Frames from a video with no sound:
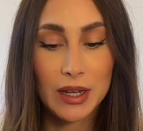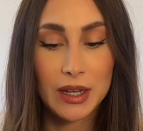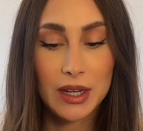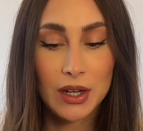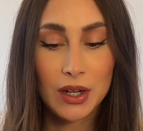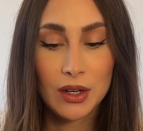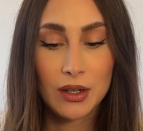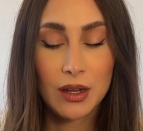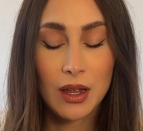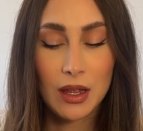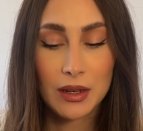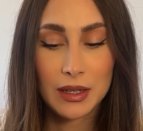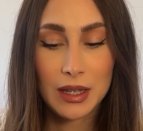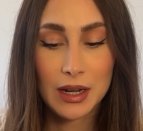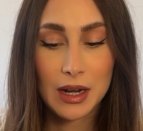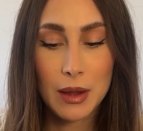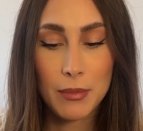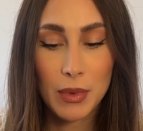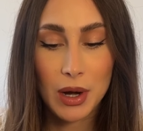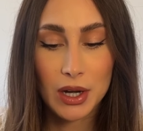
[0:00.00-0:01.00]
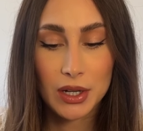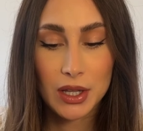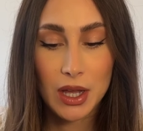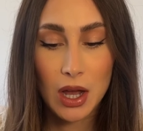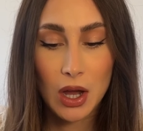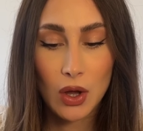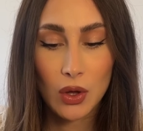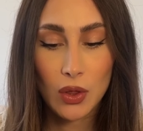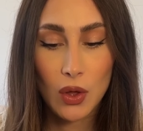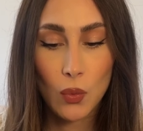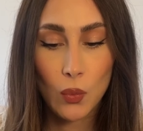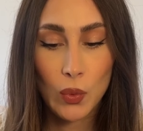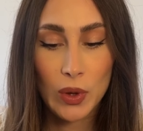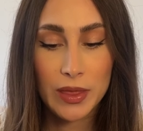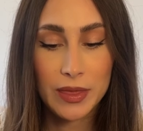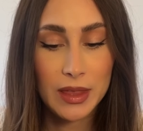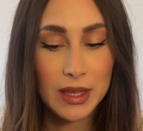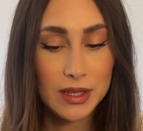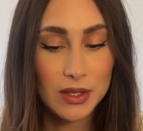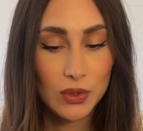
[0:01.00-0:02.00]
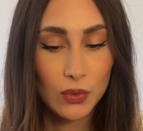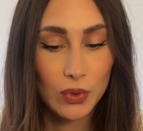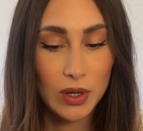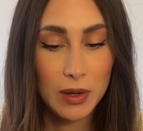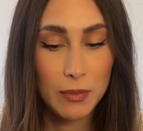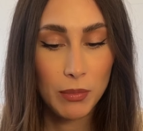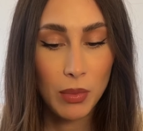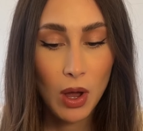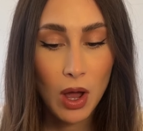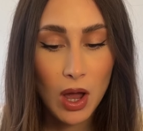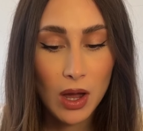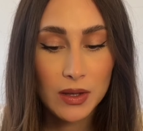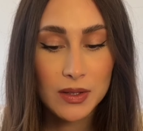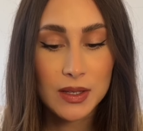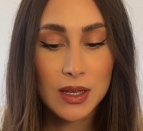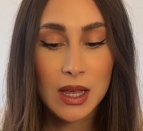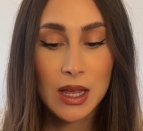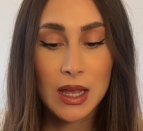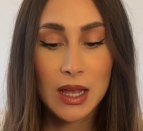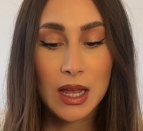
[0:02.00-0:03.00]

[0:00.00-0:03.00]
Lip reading: here that I marked out with this gray box.